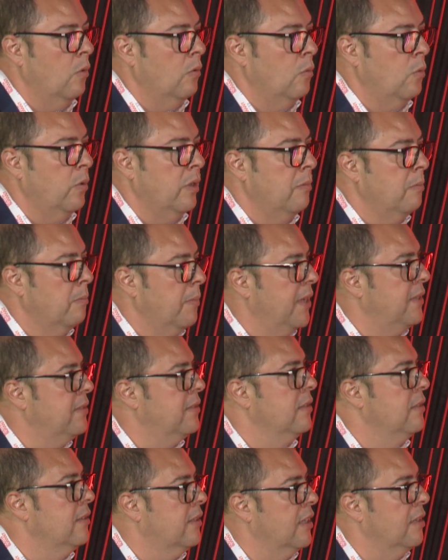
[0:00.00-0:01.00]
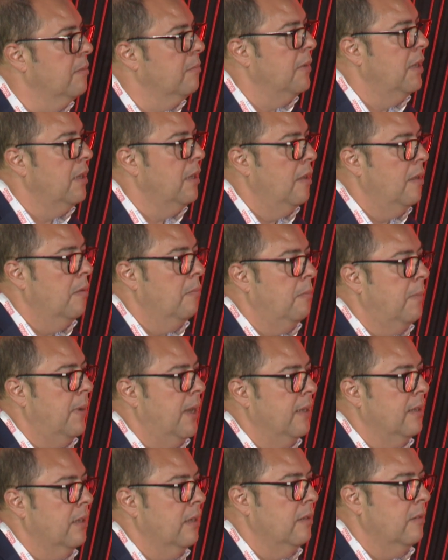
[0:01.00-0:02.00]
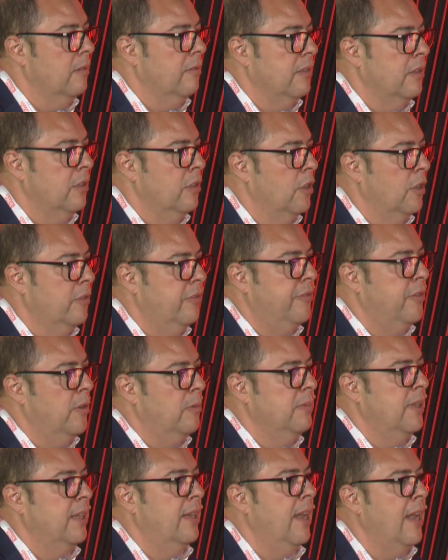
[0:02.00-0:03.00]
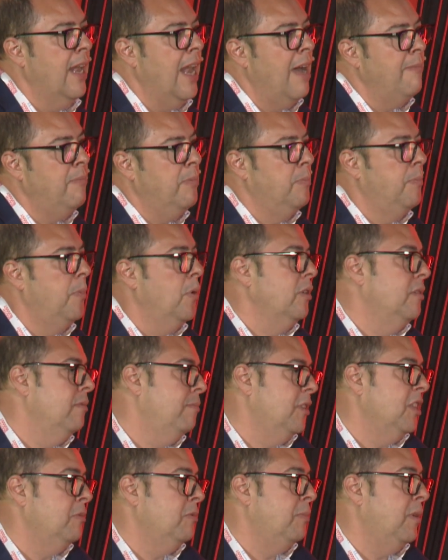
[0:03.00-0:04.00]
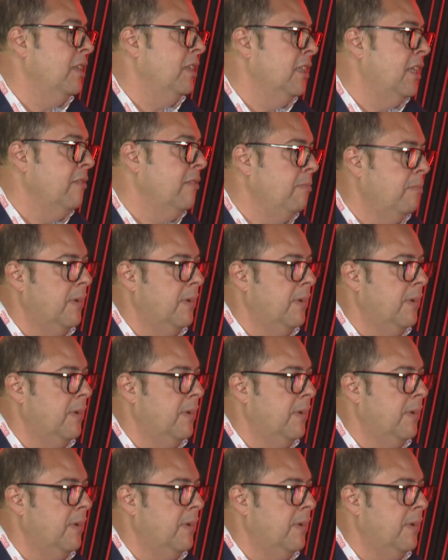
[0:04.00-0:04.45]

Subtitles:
we invest in them, but not from the lab point perspective,